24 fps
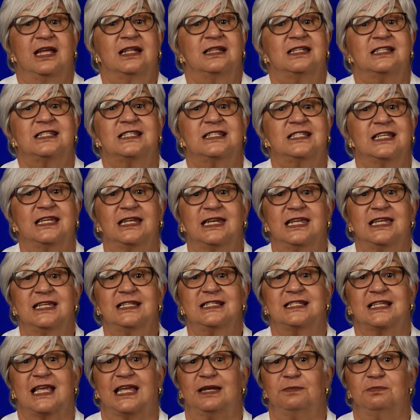The
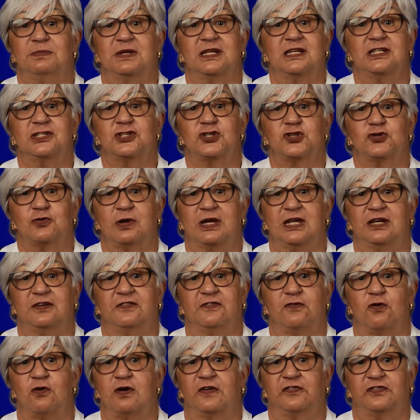city's
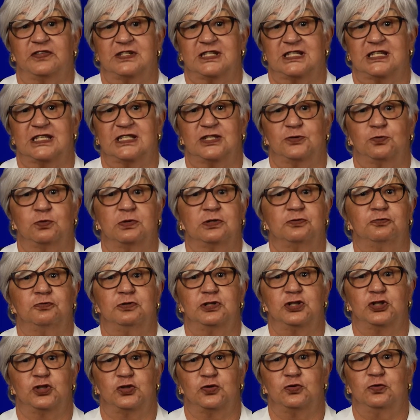administrative offices will
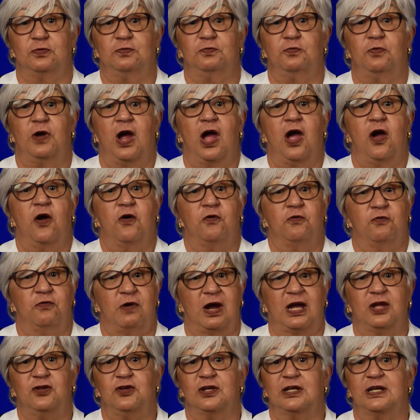resume
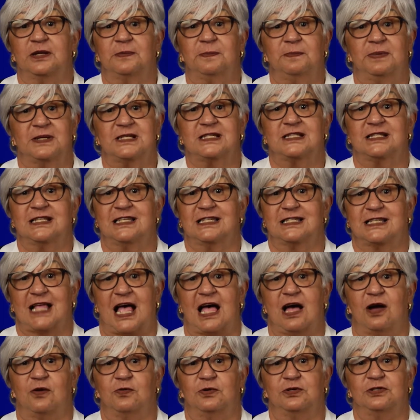regular business
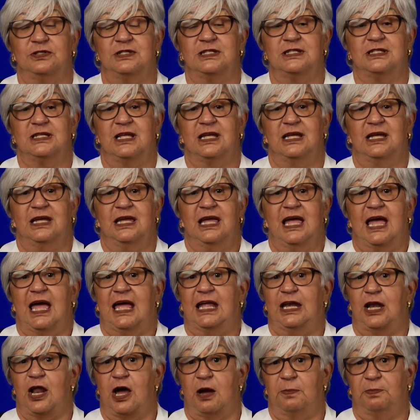hours
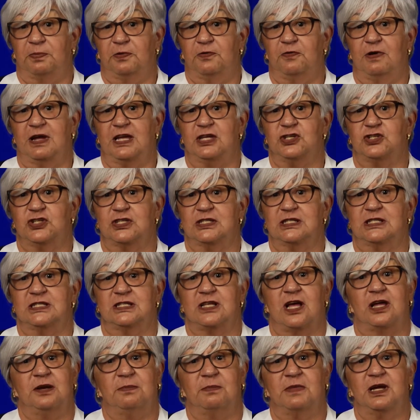and operations
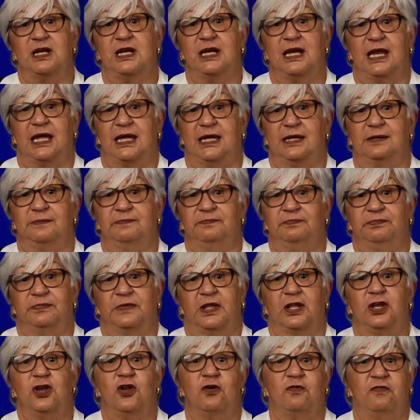on Monday,
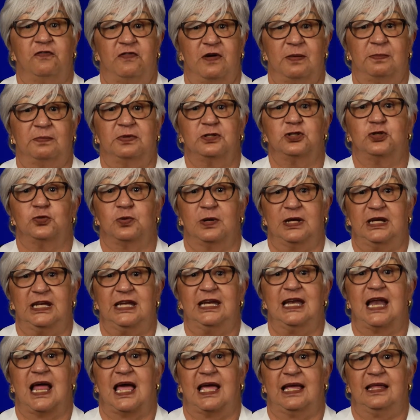November
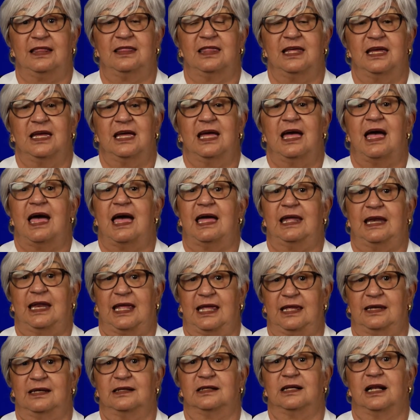29th at
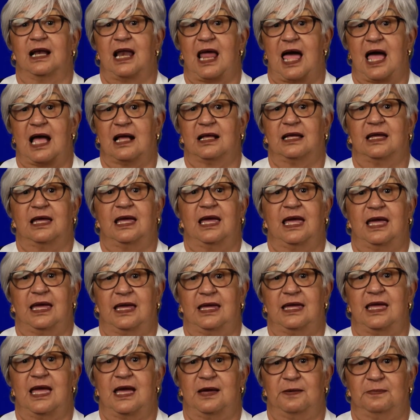8 o'clock
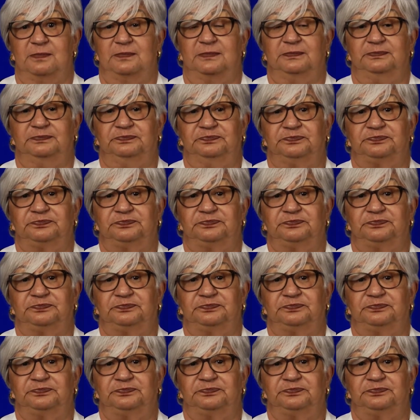a.m.